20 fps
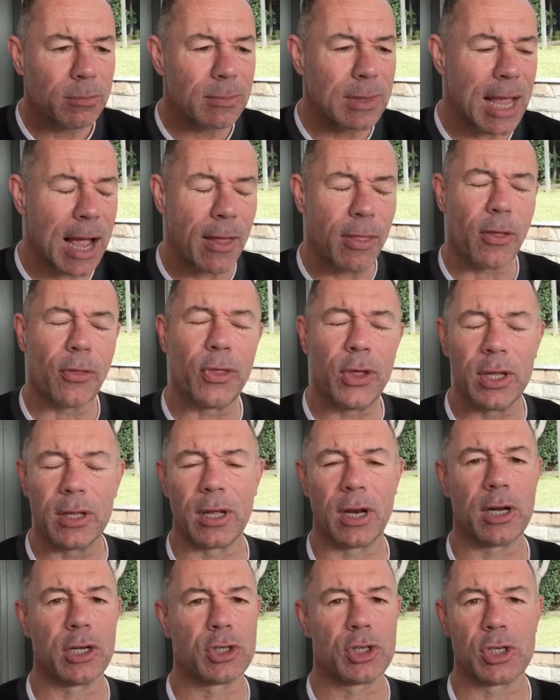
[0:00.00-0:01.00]
the other thing
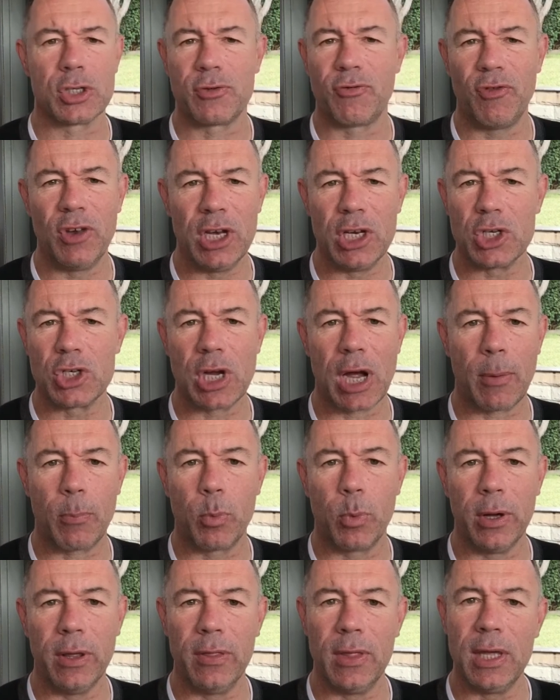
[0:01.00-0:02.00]
that I'll just finish
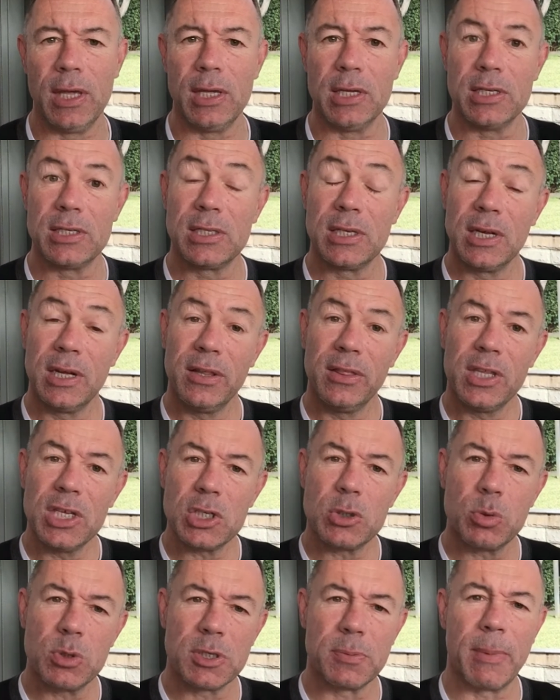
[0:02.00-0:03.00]
up with is,
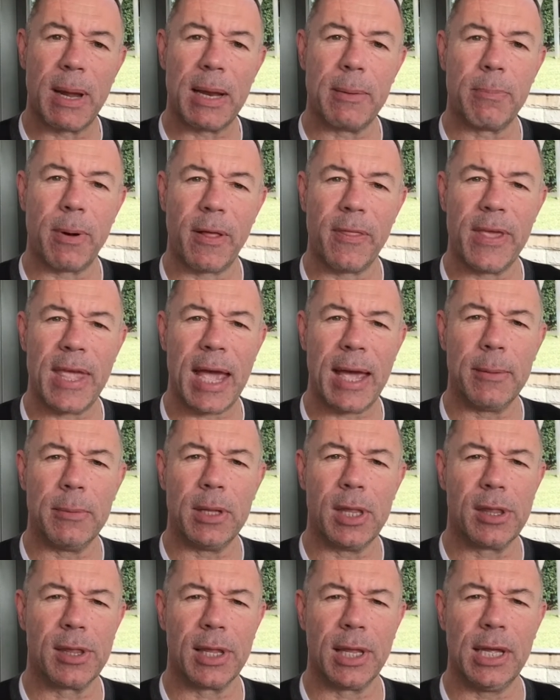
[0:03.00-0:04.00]
this was made by the
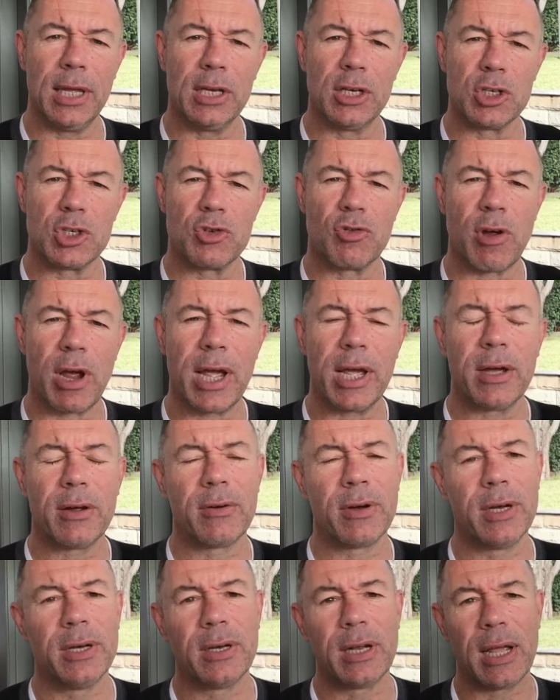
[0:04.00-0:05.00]
ABC in
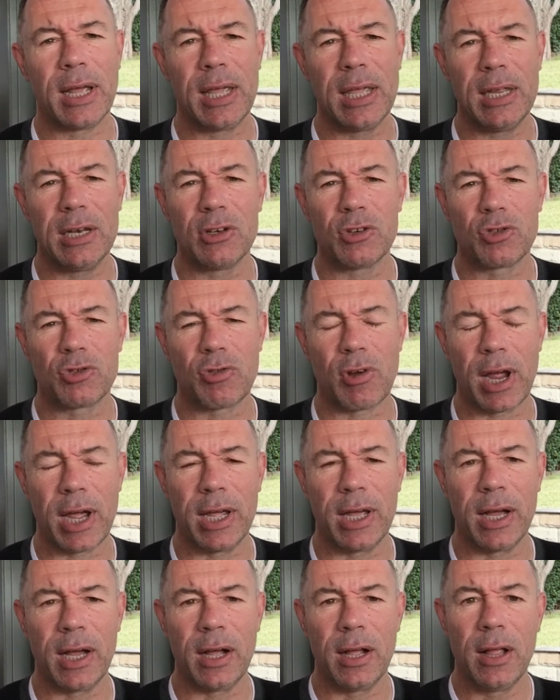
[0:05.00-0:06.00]
Australia, and in
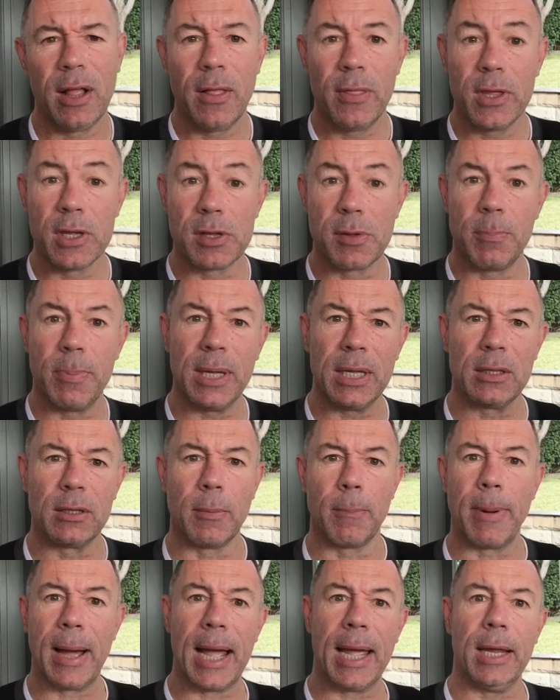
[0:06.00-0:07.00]
Australia, there's a big
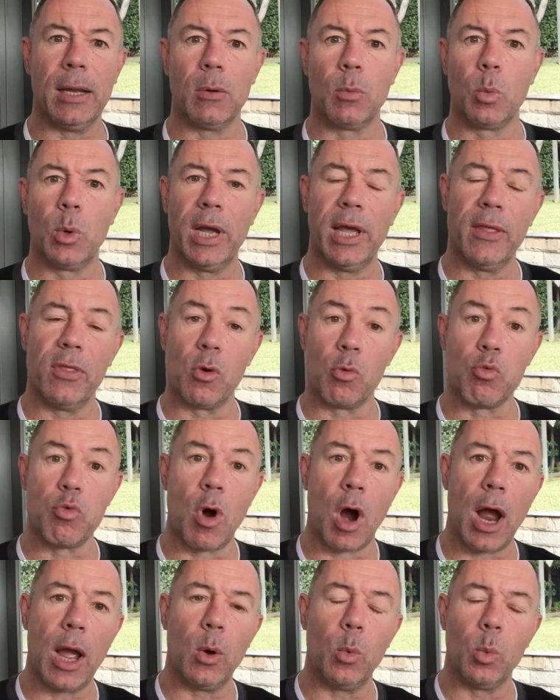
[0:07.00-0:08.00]
debate where the
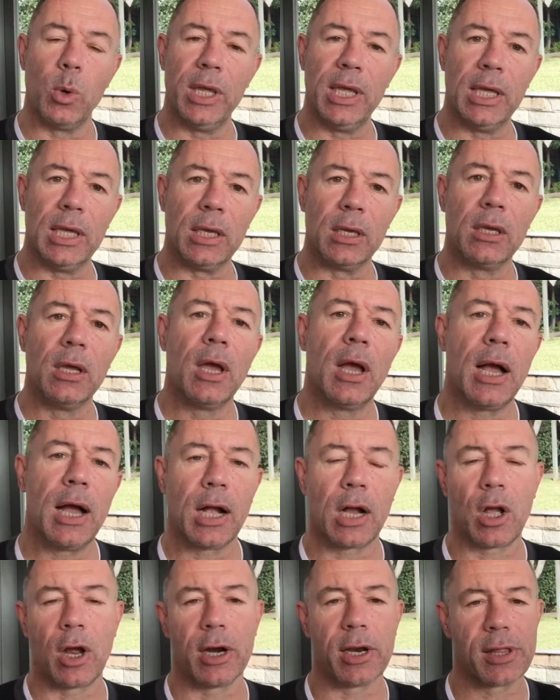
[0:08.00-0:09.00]
right wing are
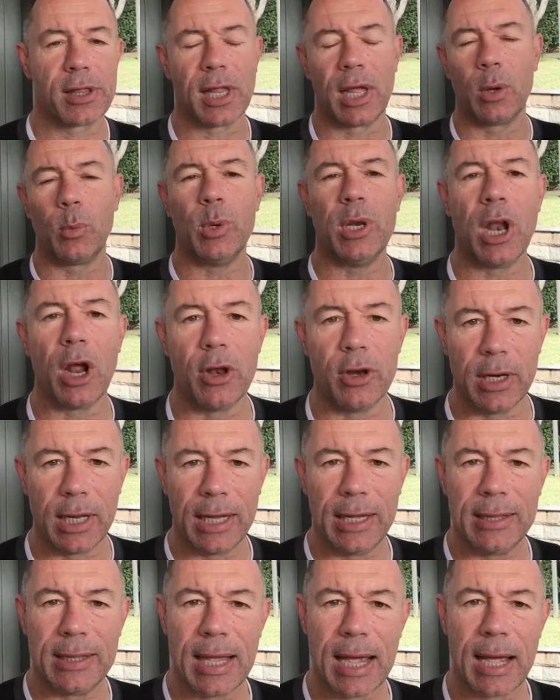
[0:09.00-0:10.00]
kind of saying we don't
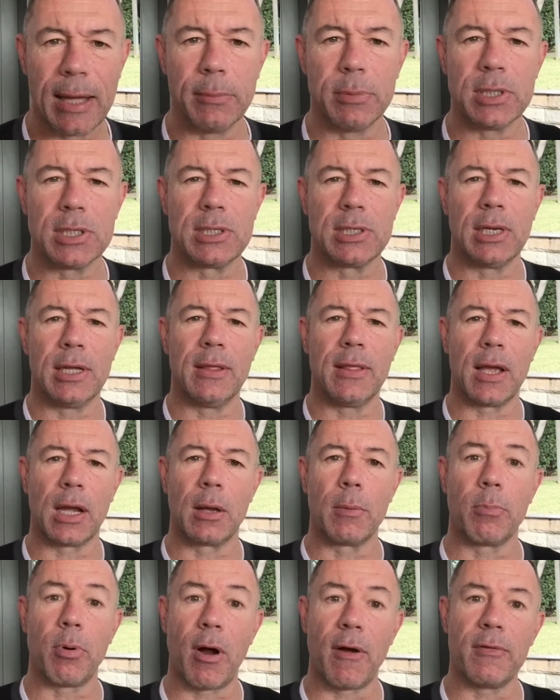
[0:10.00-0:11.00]
need the ABC, they
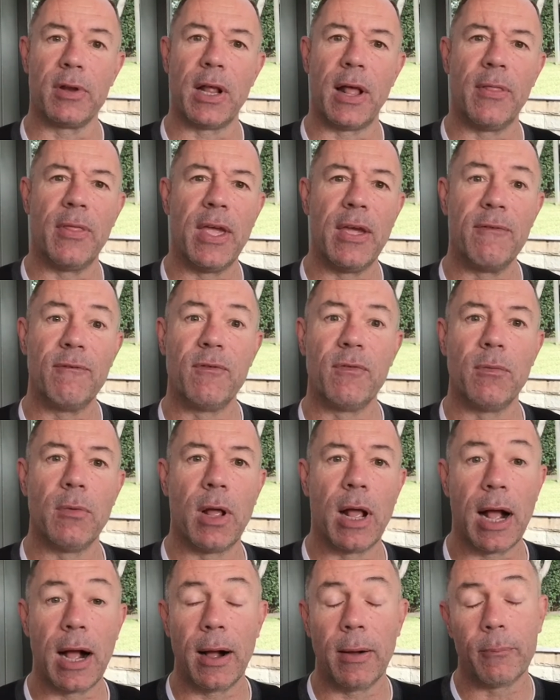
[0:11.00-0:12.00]
could probably, and they've,
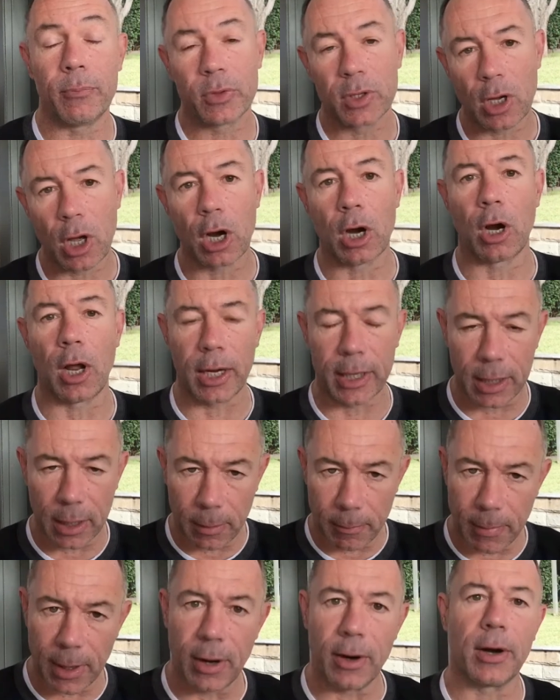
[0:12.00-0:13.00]
kind of like in
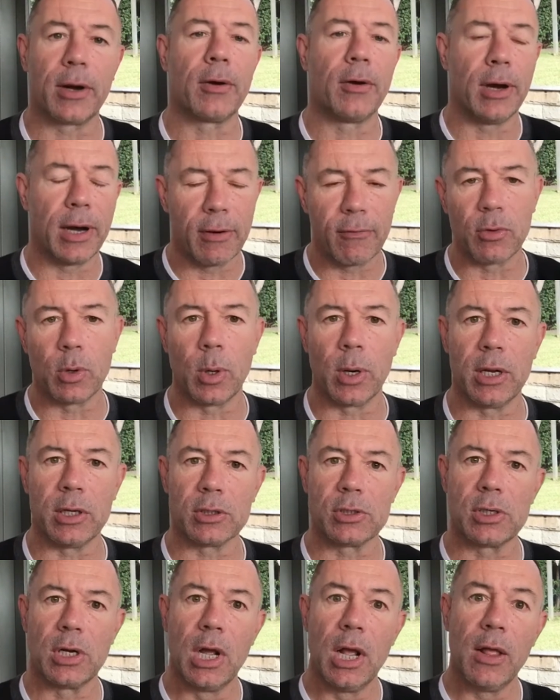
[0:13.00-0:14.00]
America and everywhere
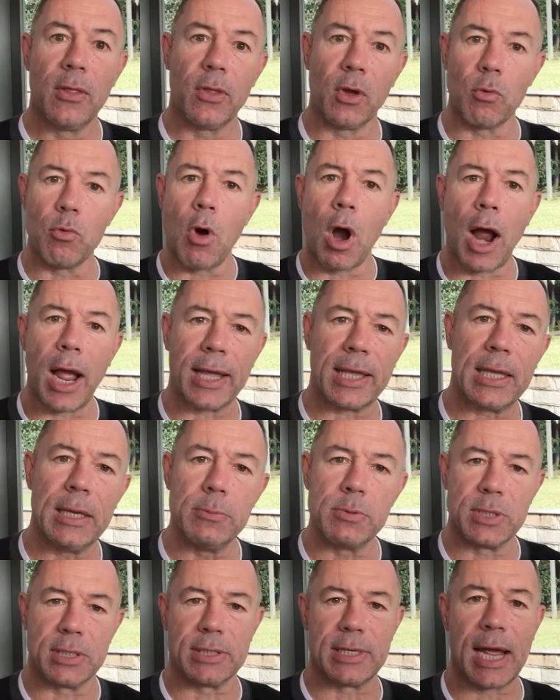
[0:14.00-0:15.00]
else, the right
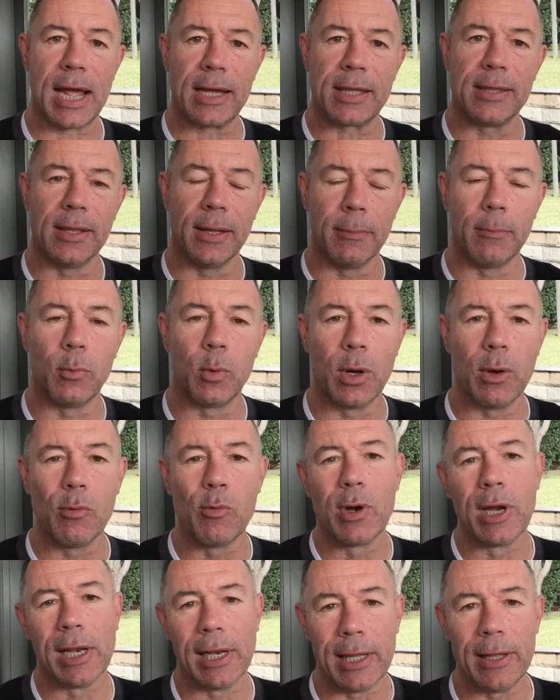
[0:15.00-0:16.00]
keeps attacking them, where
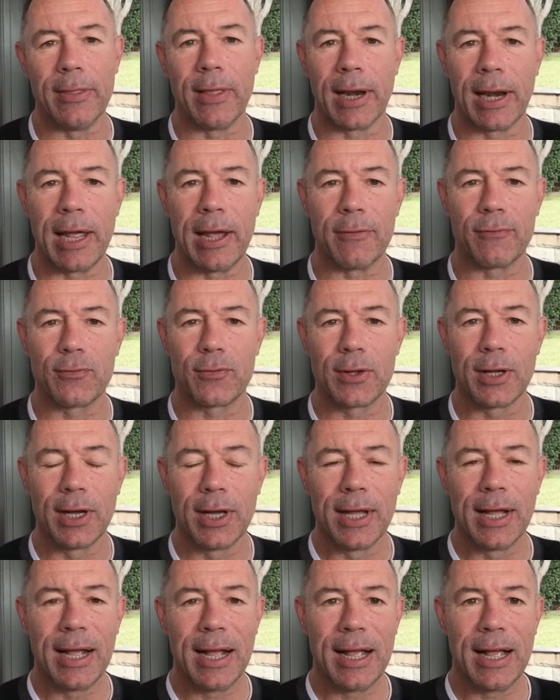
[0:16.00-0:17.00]
really the left,
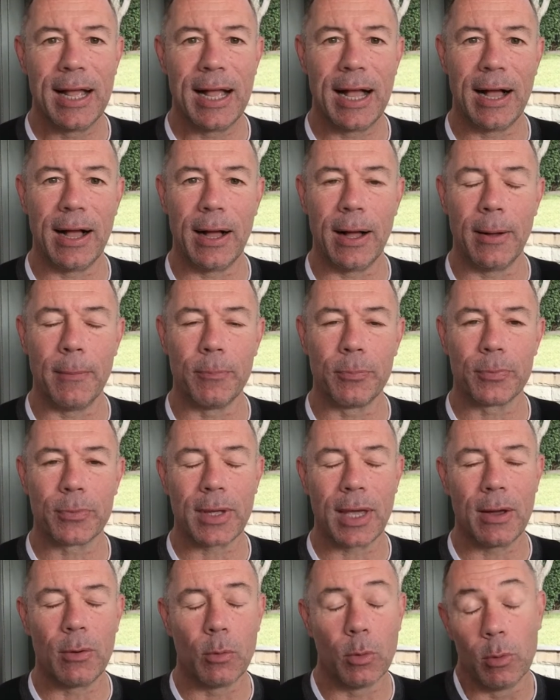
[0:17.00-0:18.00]

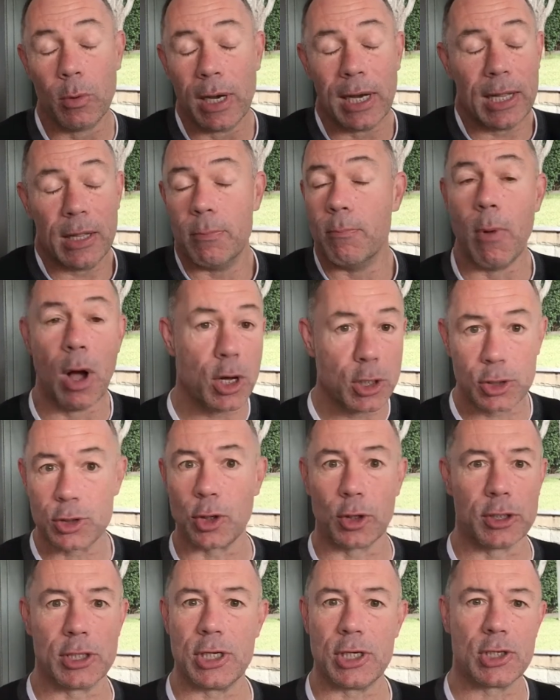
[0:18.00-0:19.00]
really most
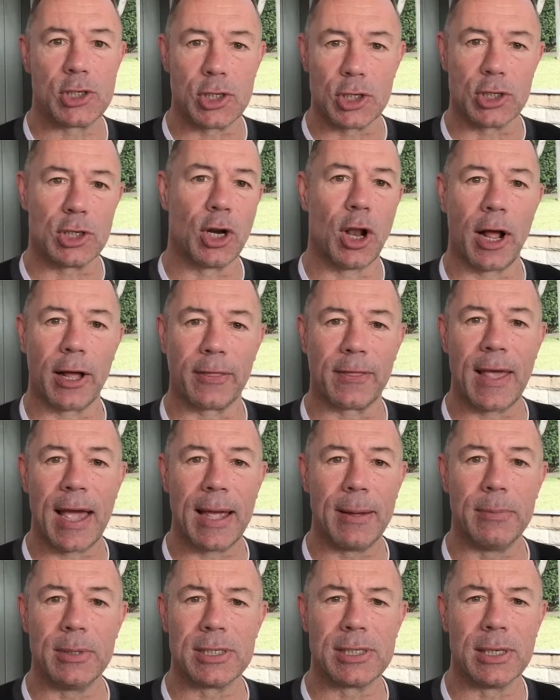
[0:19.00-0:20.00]
Aussies just like the
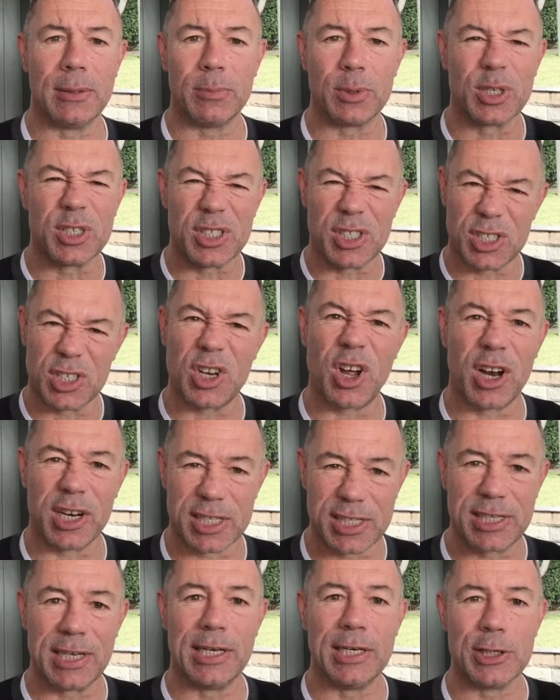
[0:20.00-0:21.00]
ABC because it's kind
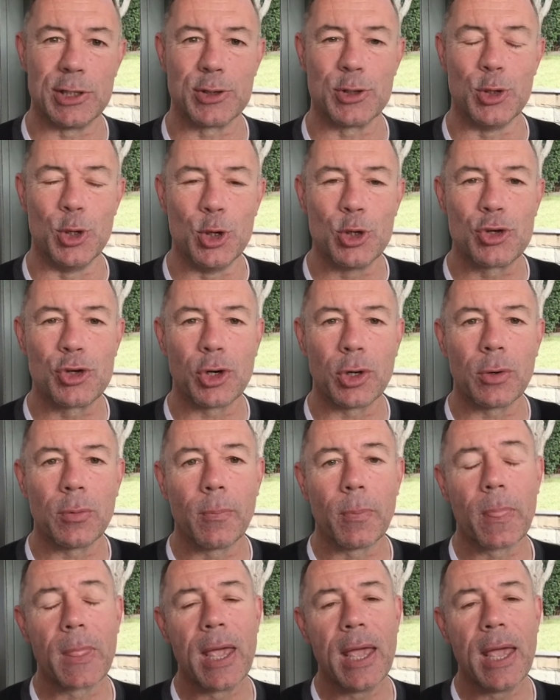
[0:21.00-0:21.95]
of seen as neutral.